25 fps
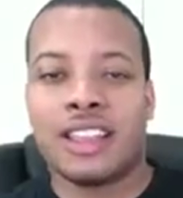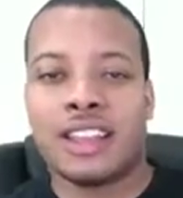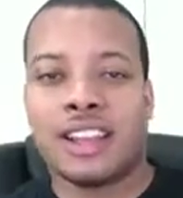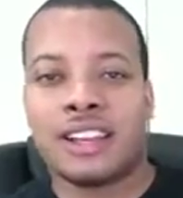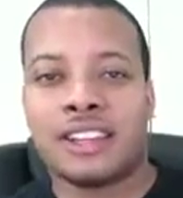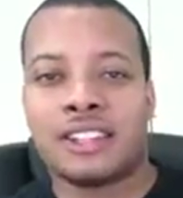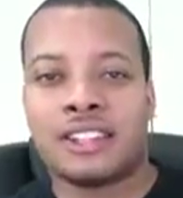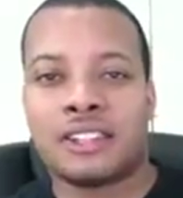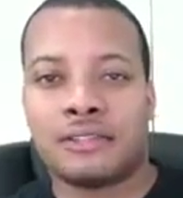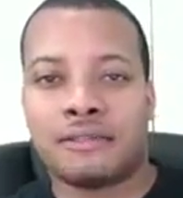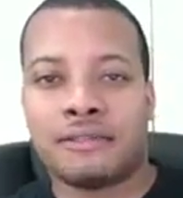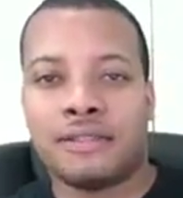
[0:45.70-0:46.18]

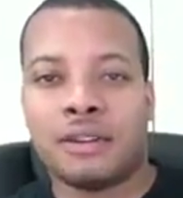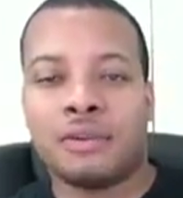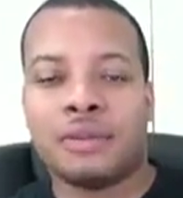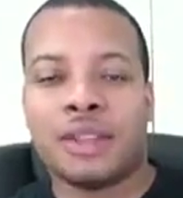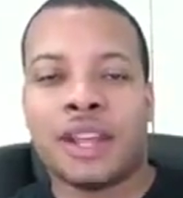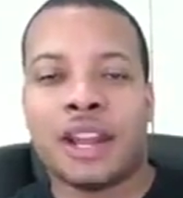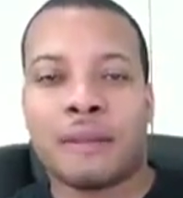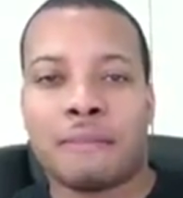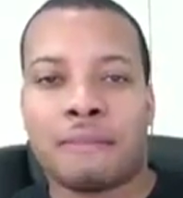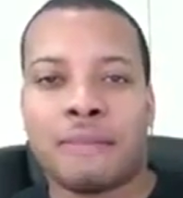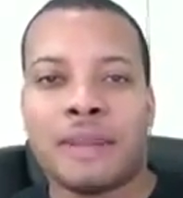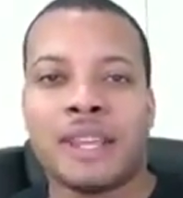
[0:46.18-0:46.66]
It's a phone
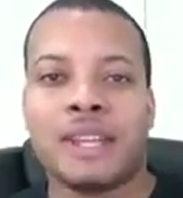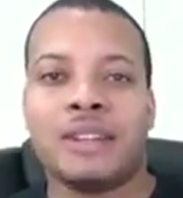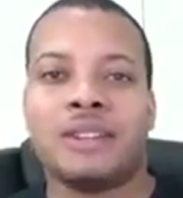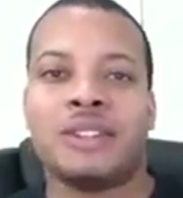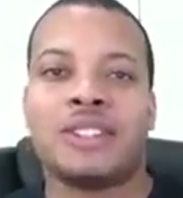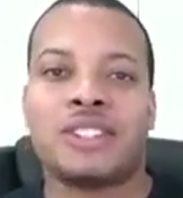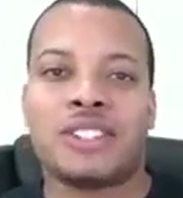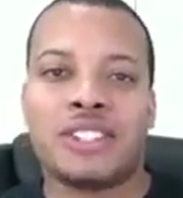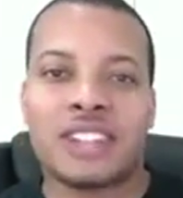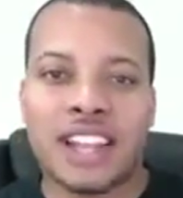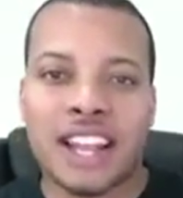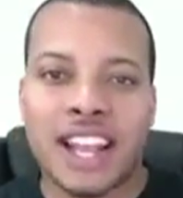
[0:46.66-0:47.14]
that
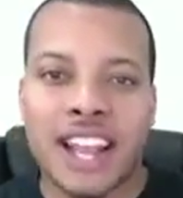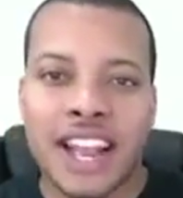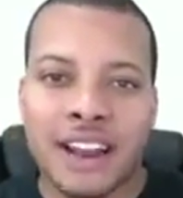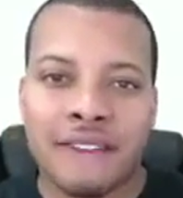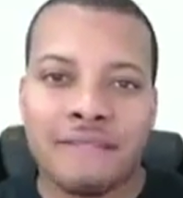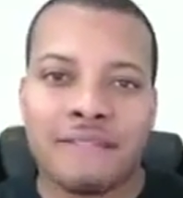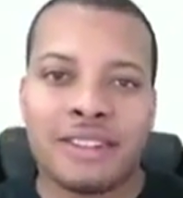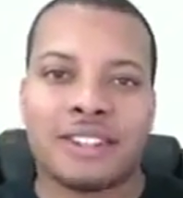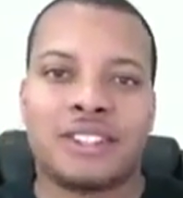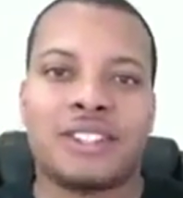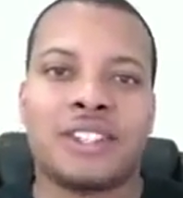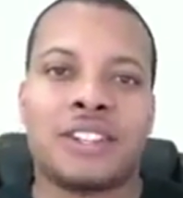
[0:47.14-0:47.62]
appeals to
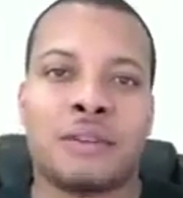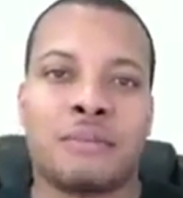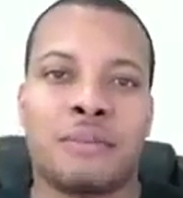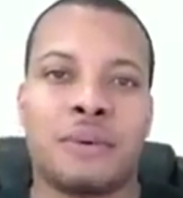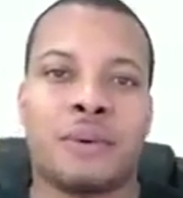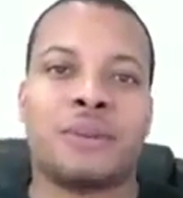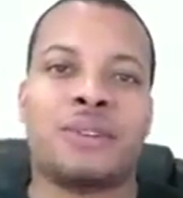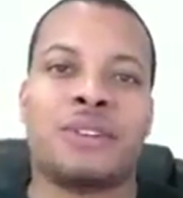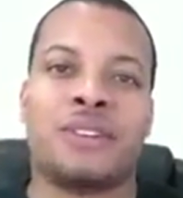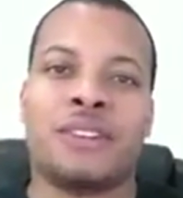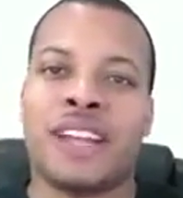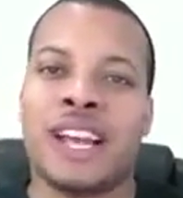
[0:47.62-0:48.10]
every single
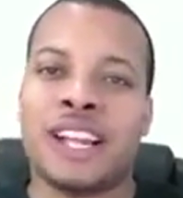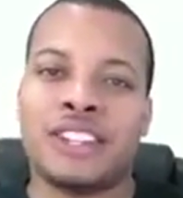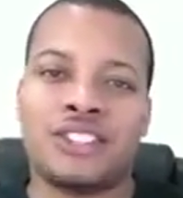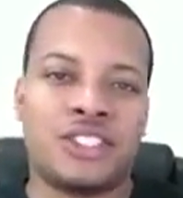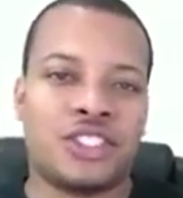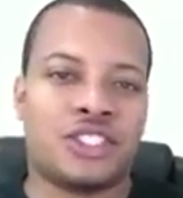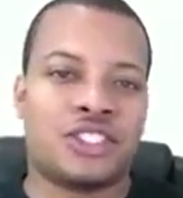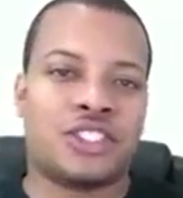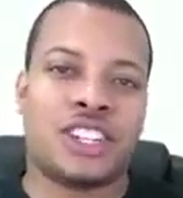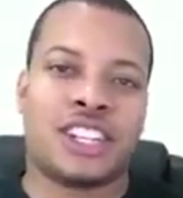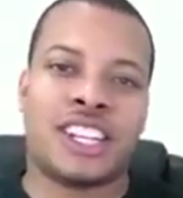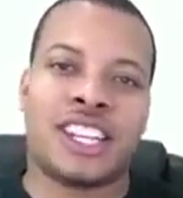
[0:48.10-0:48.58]
person, not
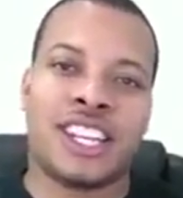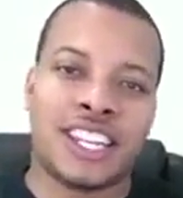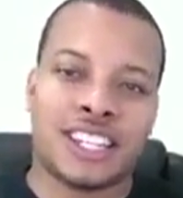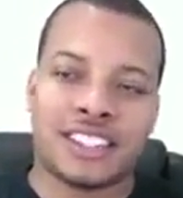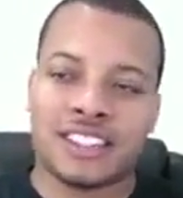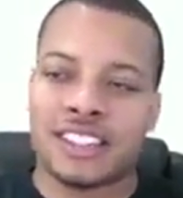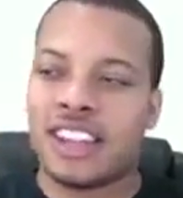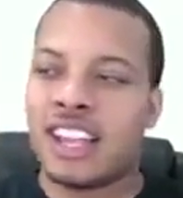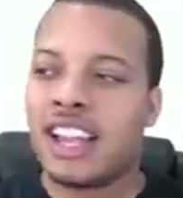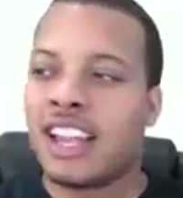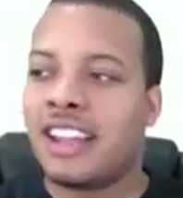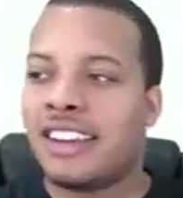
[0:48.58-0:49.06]
just the
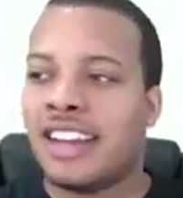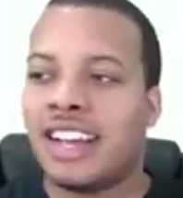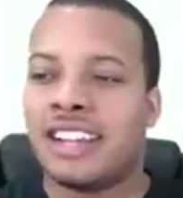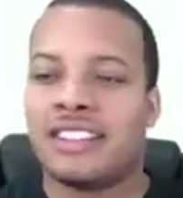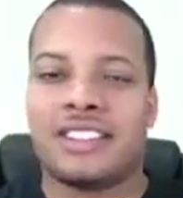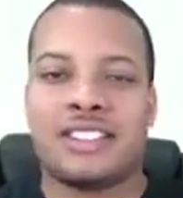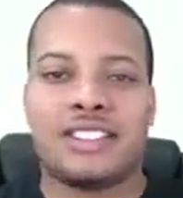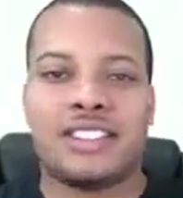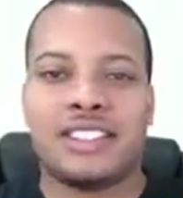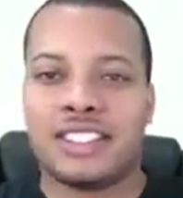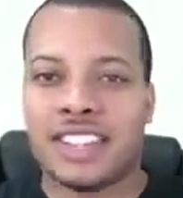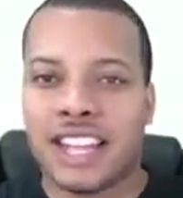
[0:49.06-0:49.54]
geeks,
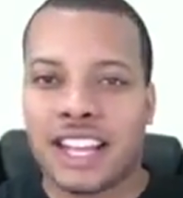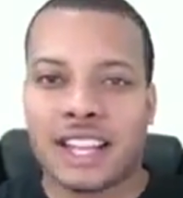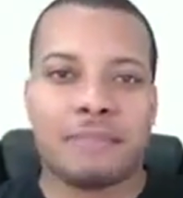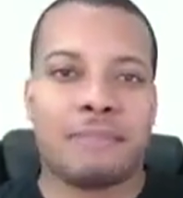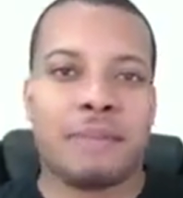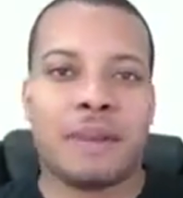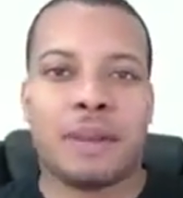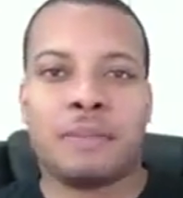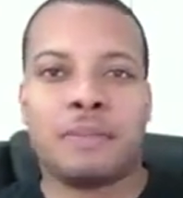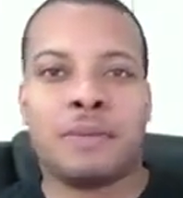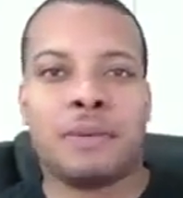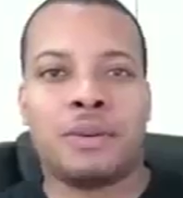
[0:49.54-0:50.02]
not just the
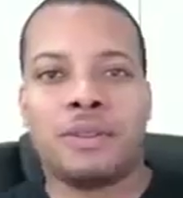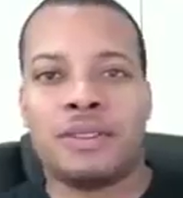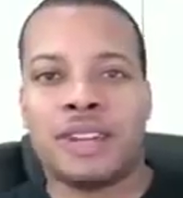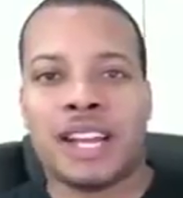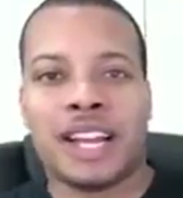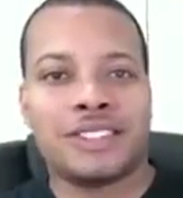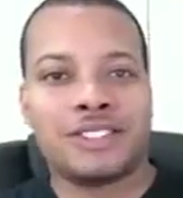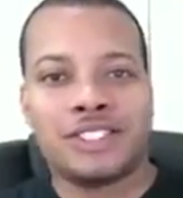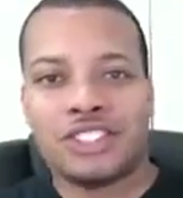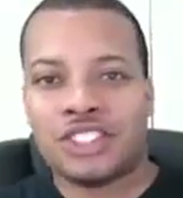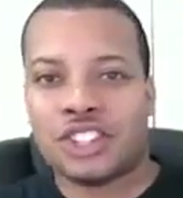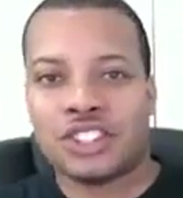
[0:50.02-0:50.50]
tech people,
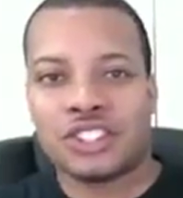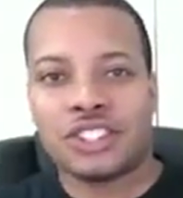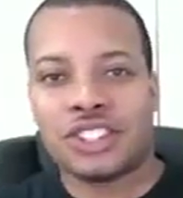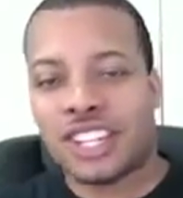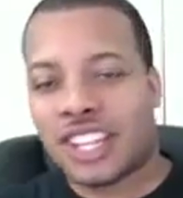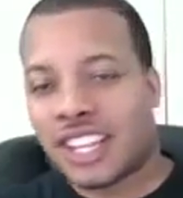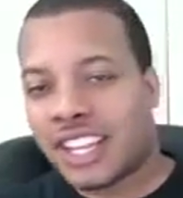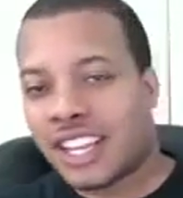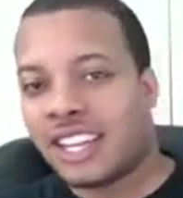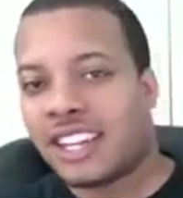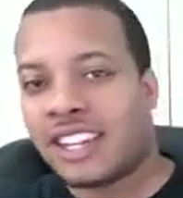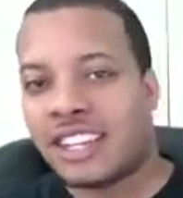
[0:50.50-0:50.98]
not just
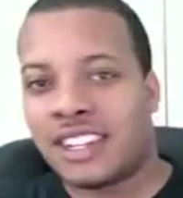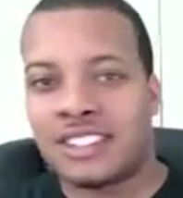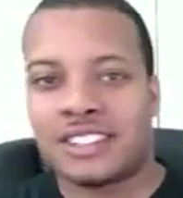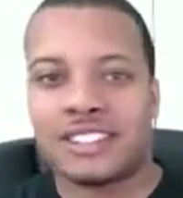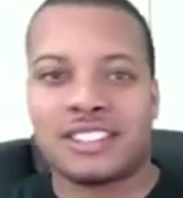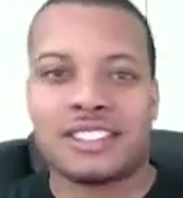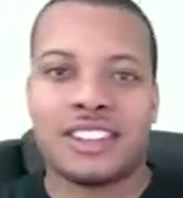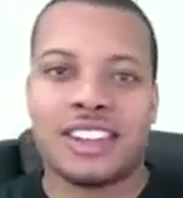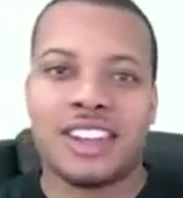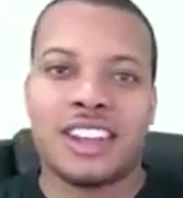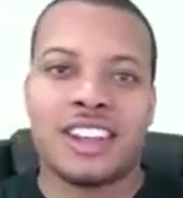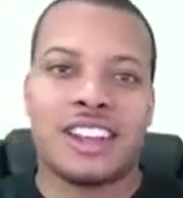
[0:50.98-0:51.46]
the
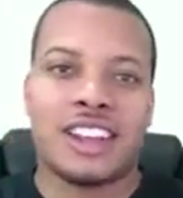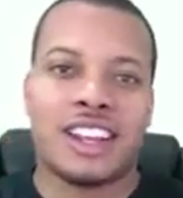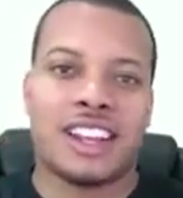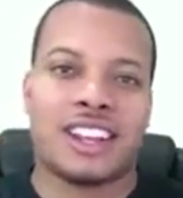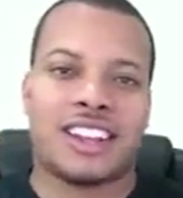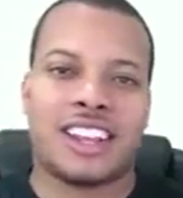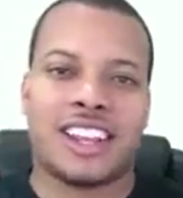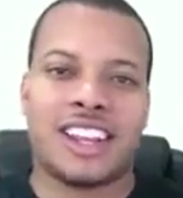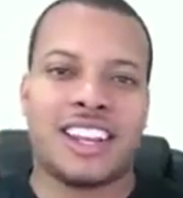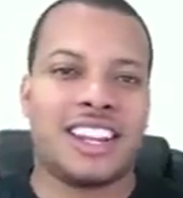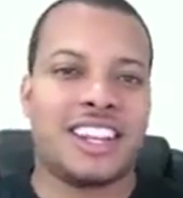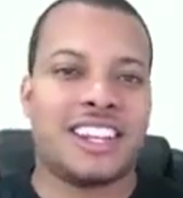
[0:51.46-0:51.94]
kiddies,
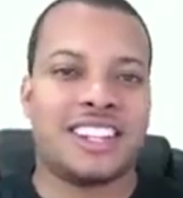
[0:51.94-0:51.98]
not